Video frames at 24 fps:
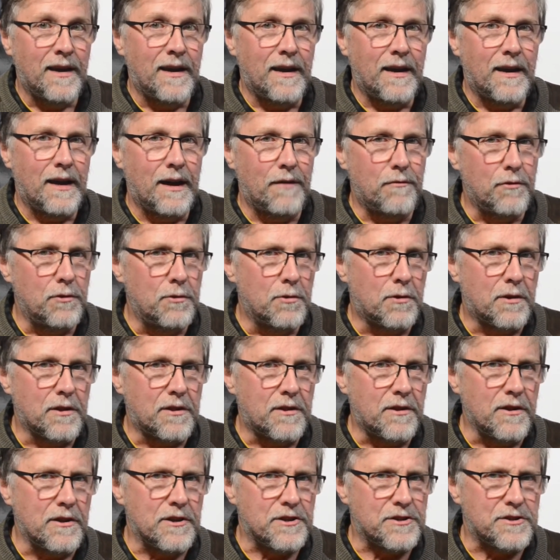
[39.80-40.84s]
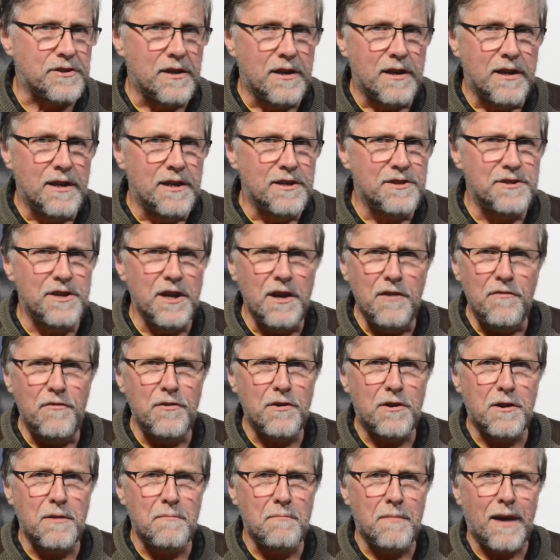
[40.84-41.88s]
have a look at this. See if you
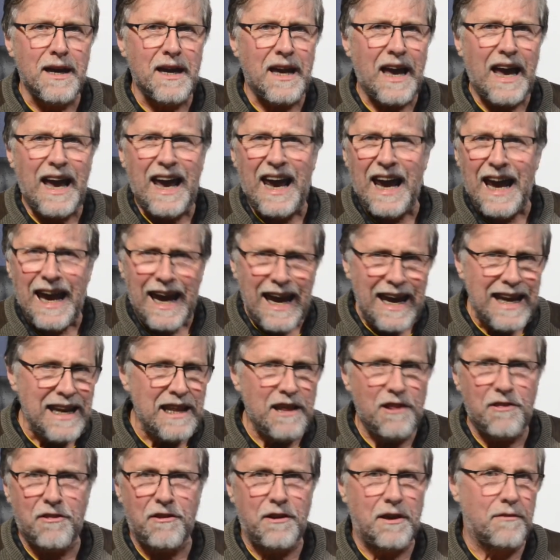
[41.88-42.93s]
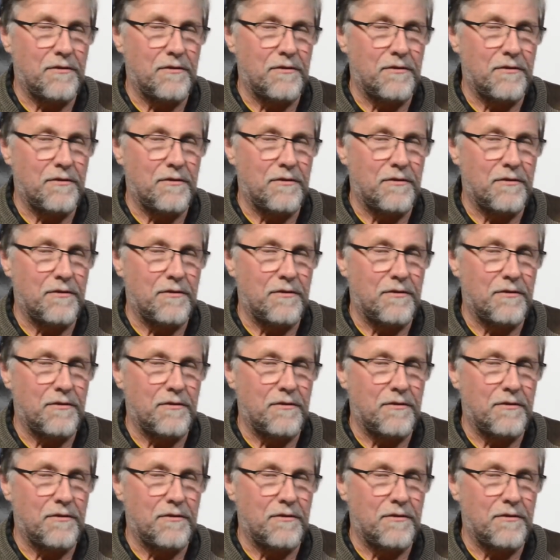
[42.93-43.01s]
can make anything of